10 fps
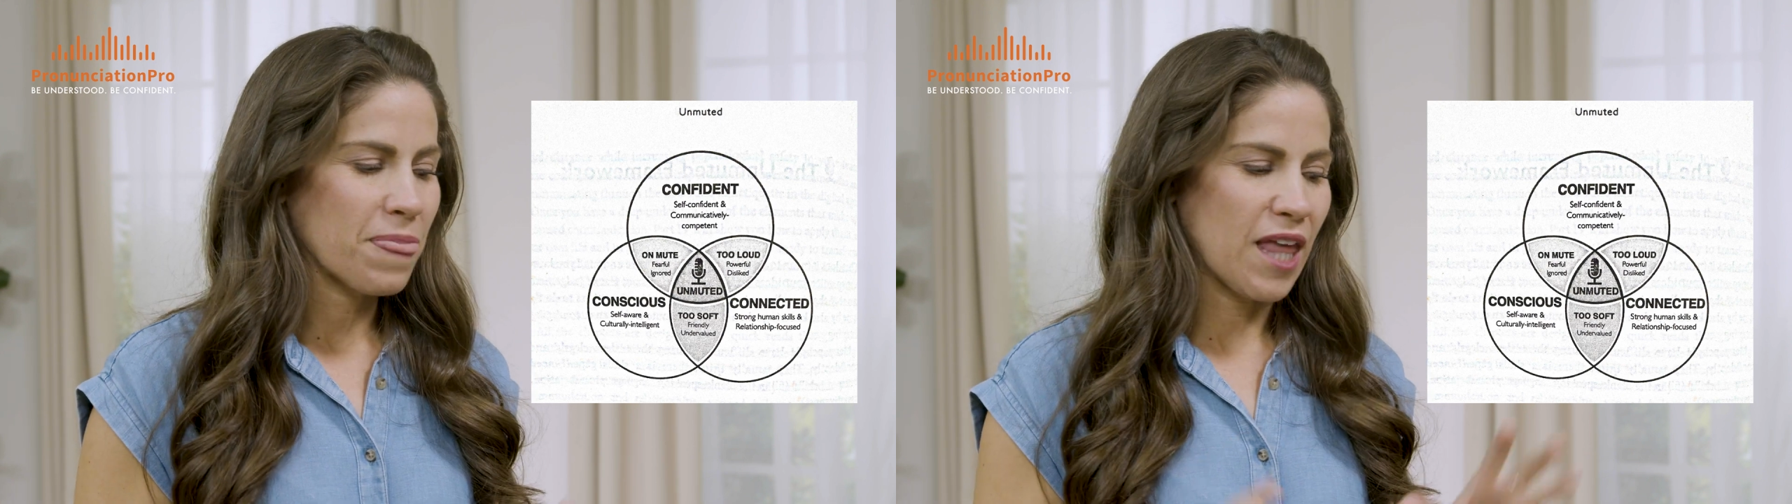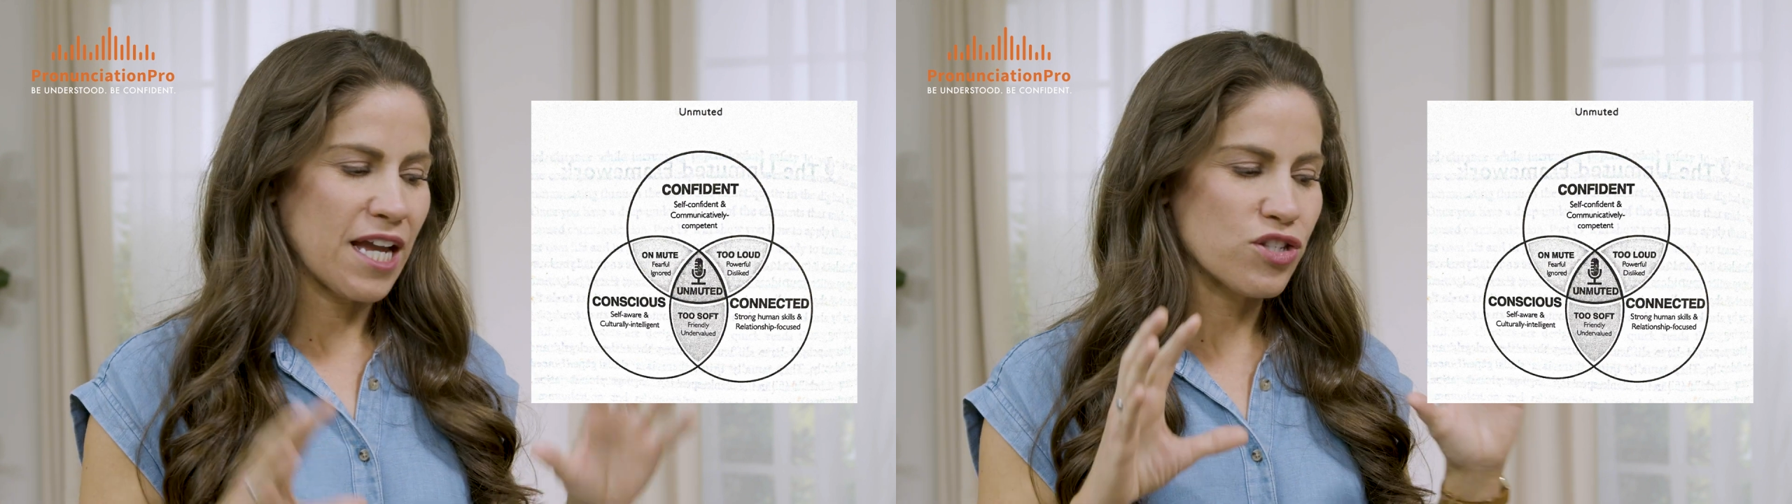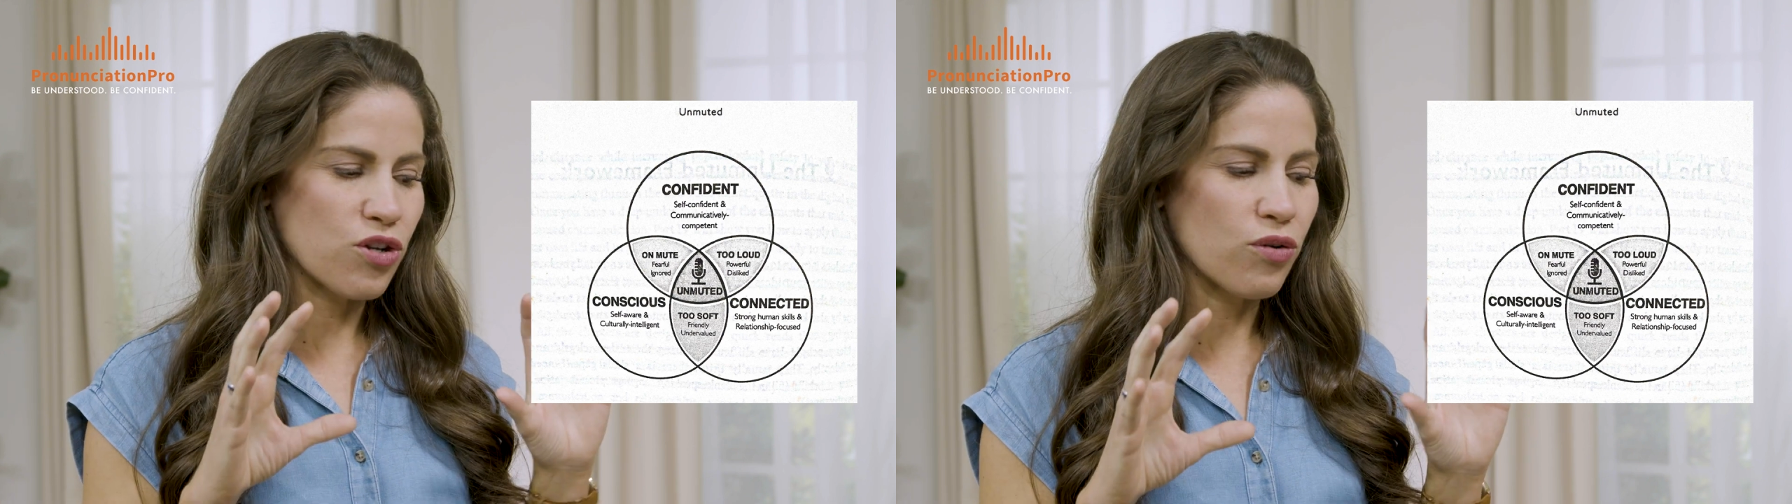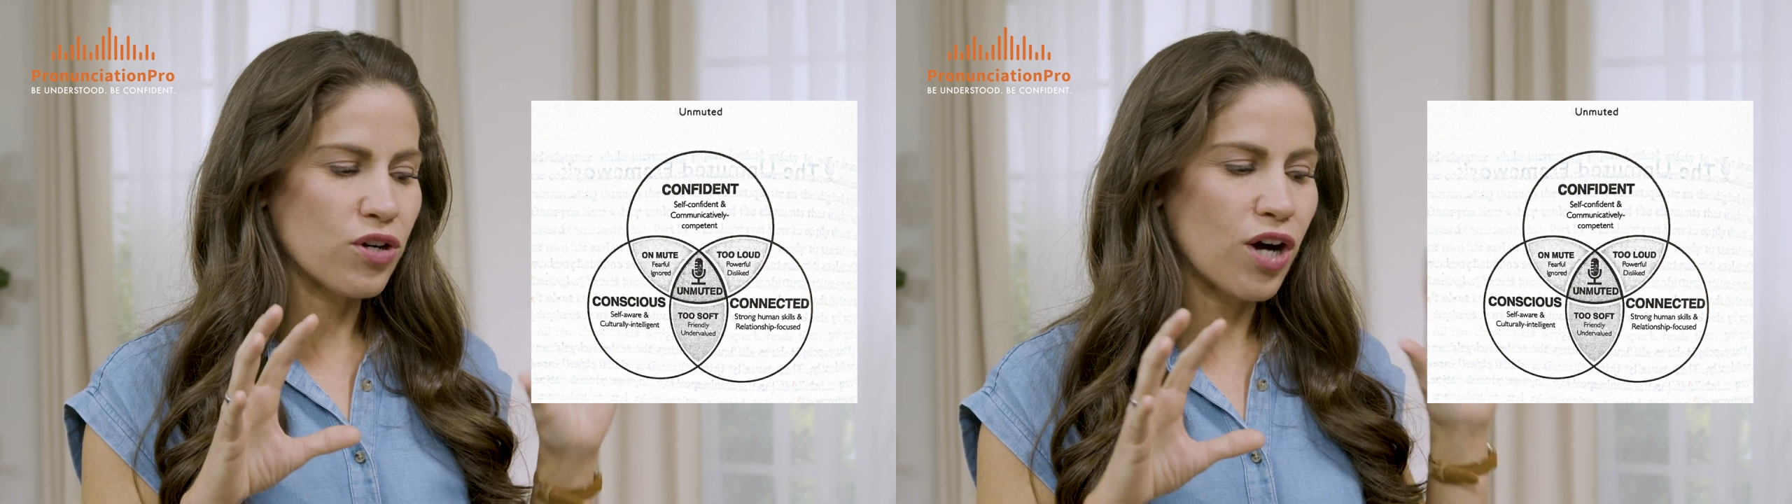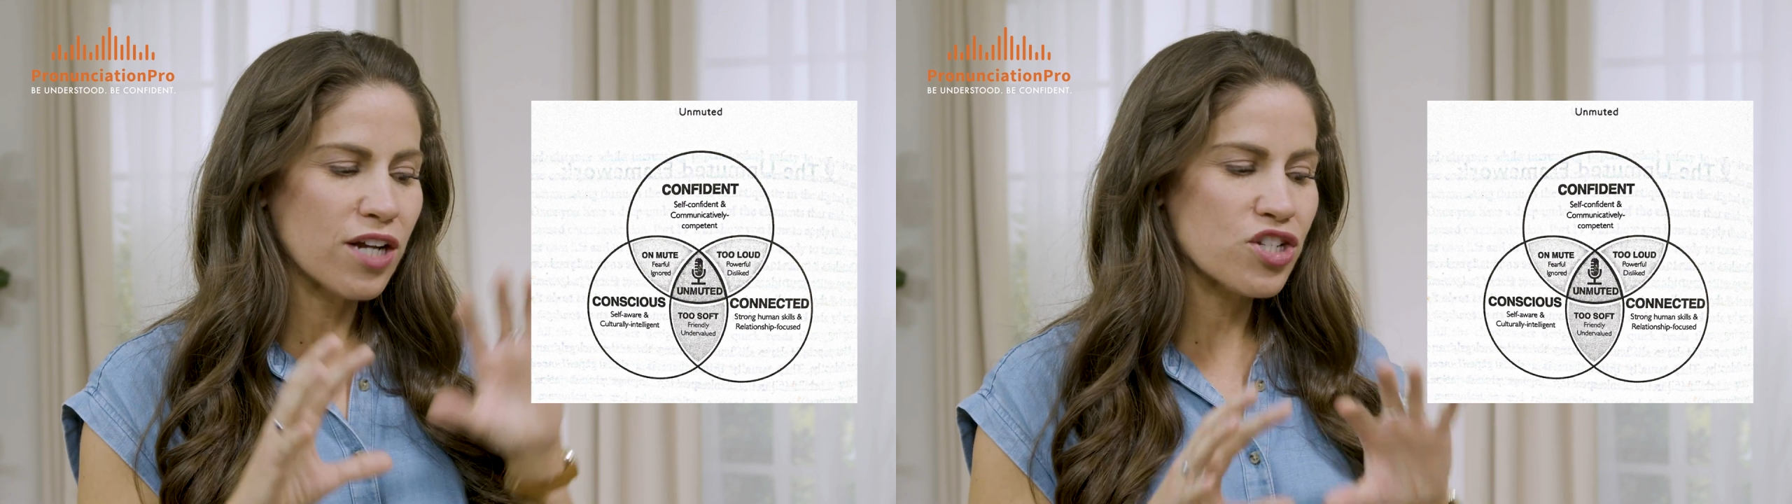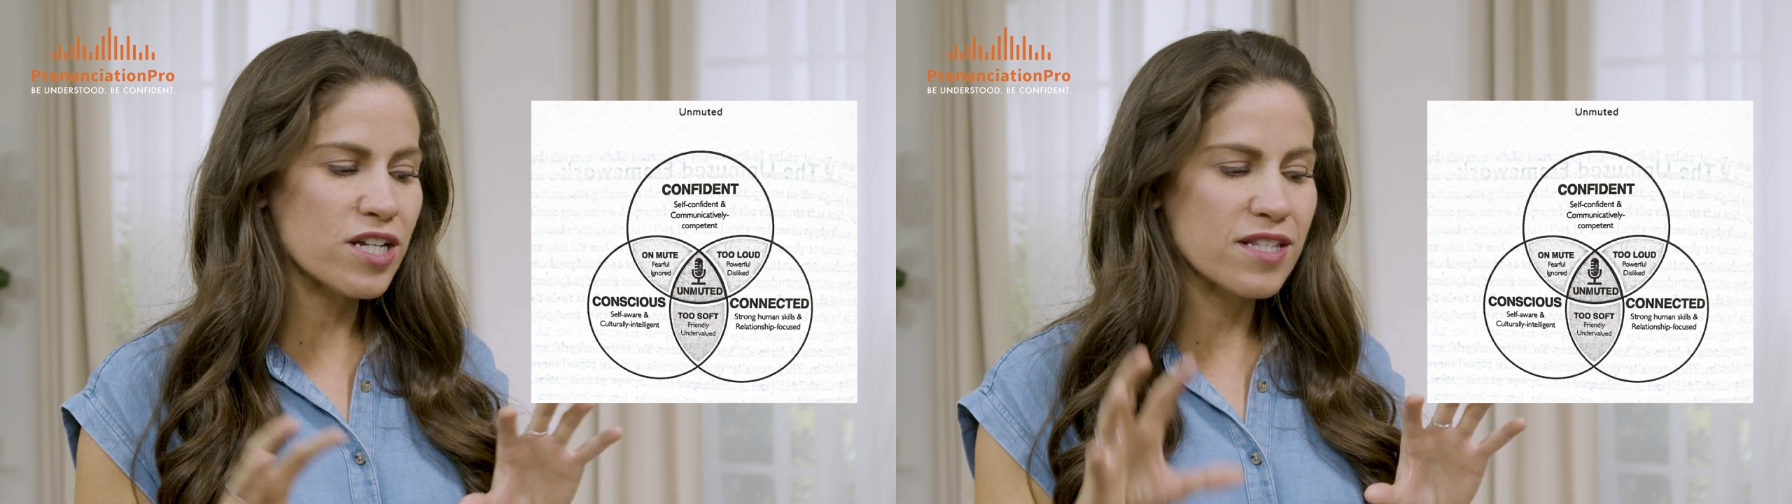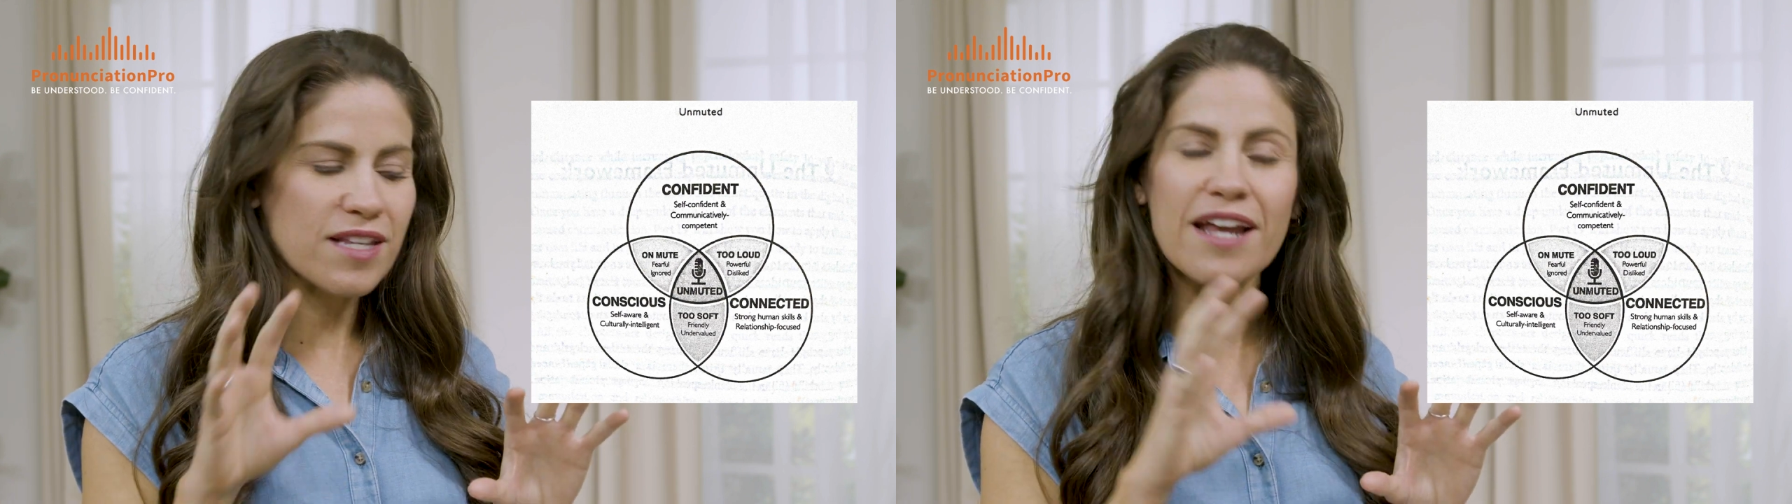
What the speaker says: Okay, so conscious